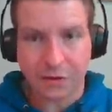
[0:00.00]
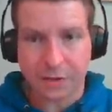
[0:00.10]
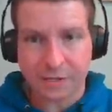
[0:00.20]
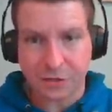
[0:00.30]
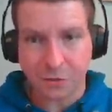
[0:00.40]
so
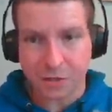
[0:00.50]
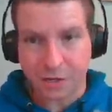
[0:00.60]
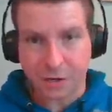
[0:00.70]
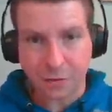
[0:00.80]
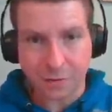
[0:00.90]
let's go
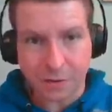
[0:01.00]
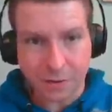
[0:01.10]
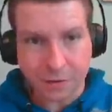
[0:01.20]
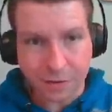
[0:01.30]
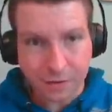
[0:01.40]
talk
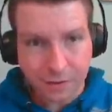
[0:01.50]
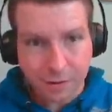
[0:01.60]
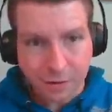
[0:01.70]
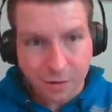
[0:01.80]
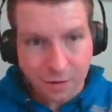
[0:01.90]
with.
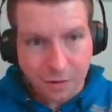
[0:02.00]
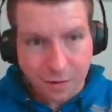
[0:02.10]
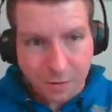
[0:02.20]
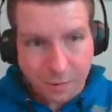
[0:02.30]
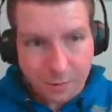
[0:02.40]

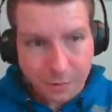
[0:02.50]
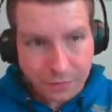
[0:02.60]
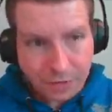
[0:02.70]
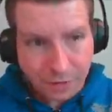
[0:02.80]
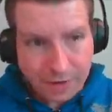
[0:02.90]

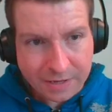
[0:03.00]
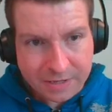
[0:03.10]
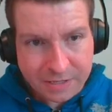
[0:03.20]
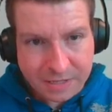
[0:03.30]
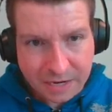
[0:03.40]
Wait, is
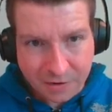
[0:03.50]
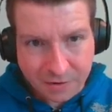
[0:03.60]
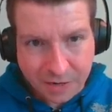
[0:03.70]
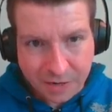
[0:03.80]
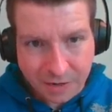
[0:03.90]
this
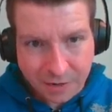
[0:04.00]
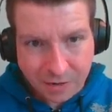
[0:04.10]
Sakura?